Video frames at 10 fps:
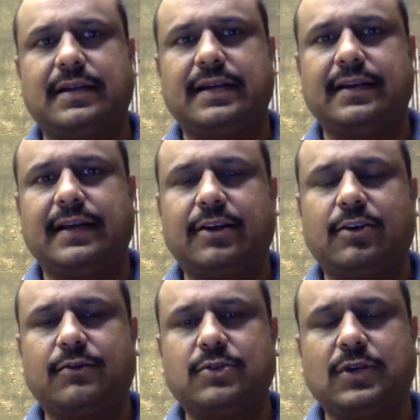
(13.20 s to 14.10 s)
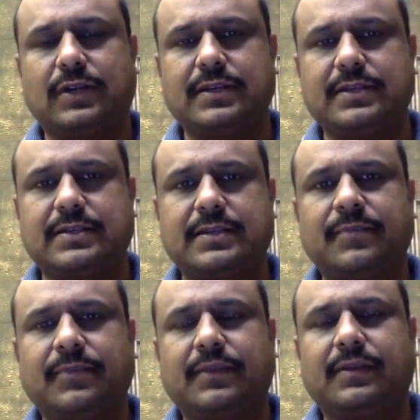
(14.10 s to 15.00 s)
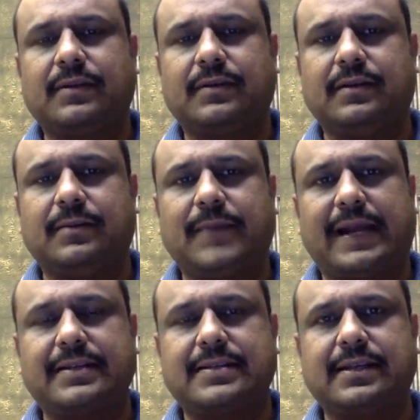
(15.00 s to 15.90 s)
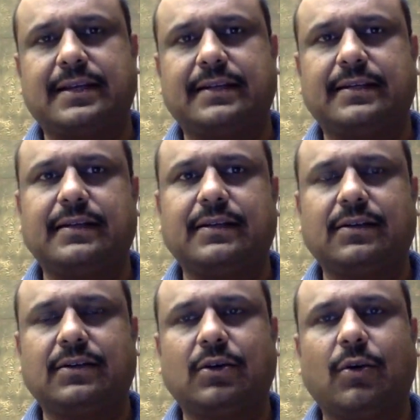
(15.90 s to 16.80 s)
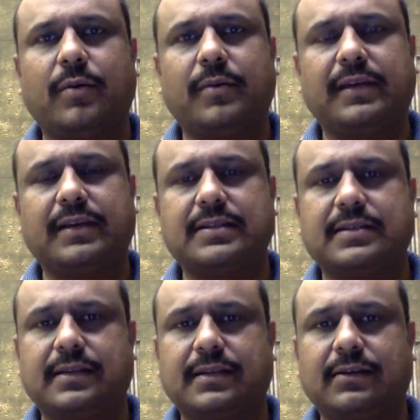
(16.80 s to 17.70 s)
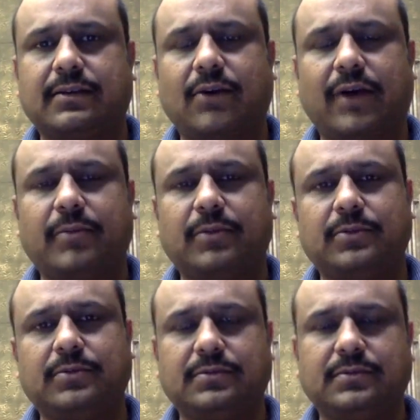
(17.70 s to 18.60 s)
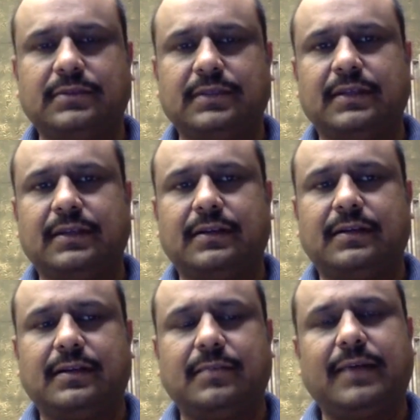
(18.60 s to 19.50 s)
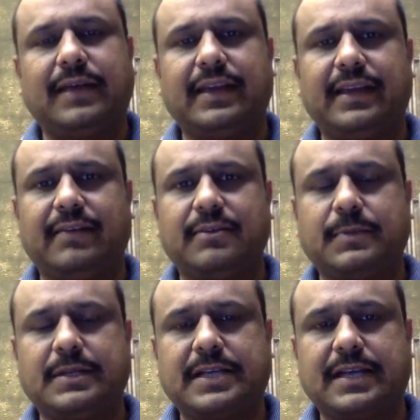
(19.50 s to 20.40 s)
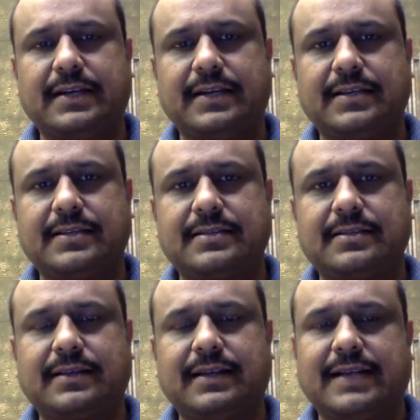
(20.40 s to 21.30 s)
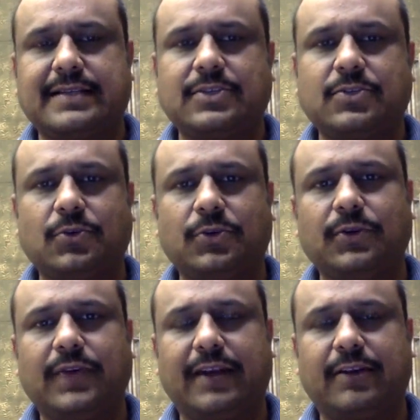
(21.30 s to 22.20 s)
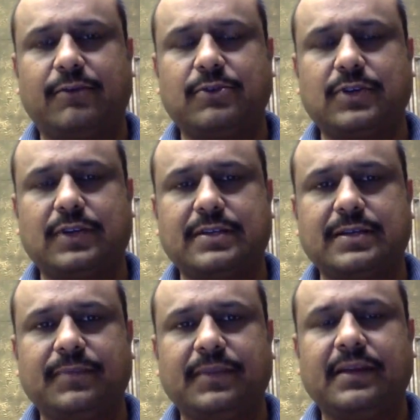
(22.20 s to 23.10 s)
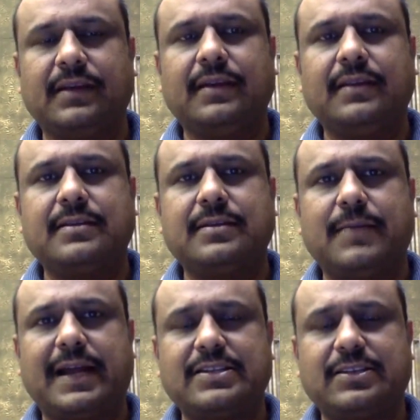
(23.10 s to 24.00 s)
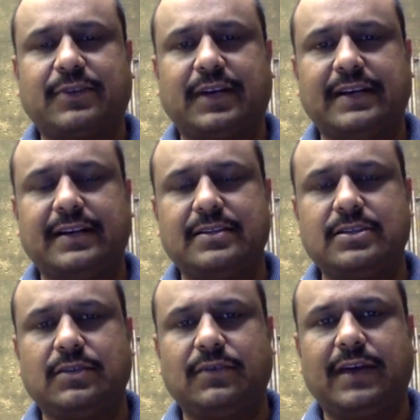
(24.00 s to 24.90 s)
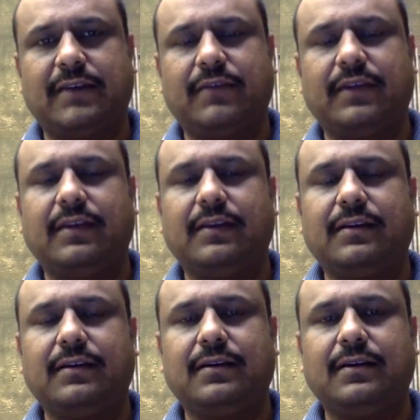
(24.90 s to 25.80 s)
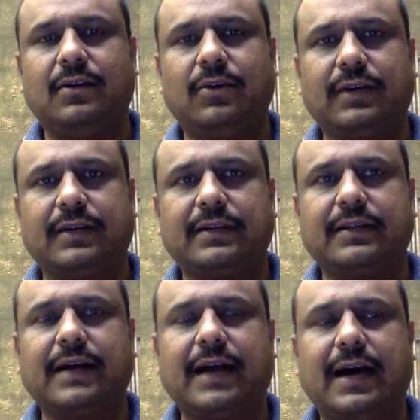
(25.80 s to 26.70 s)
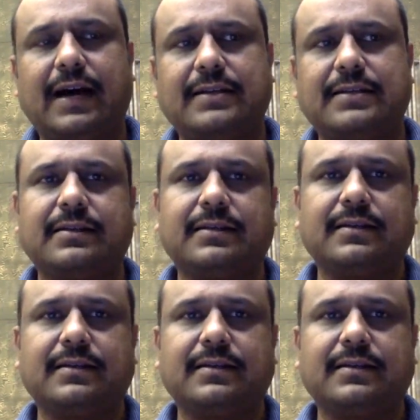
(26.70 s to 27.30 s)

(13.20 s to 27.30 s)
and electrophysiologist practicing at Kovai Medical Center, Coimbatore. My area of specialty is, as I told you, electrophysiology. This is a branch of cardiology where we look at heart